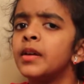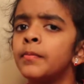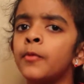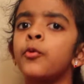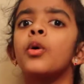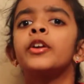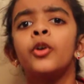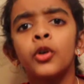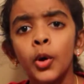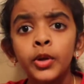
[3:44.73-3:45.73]
Before
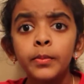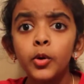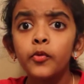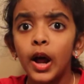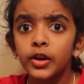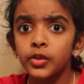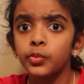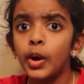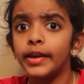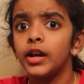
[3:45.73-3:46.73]
Hugo could move out of the
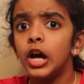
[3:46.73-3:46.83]
way,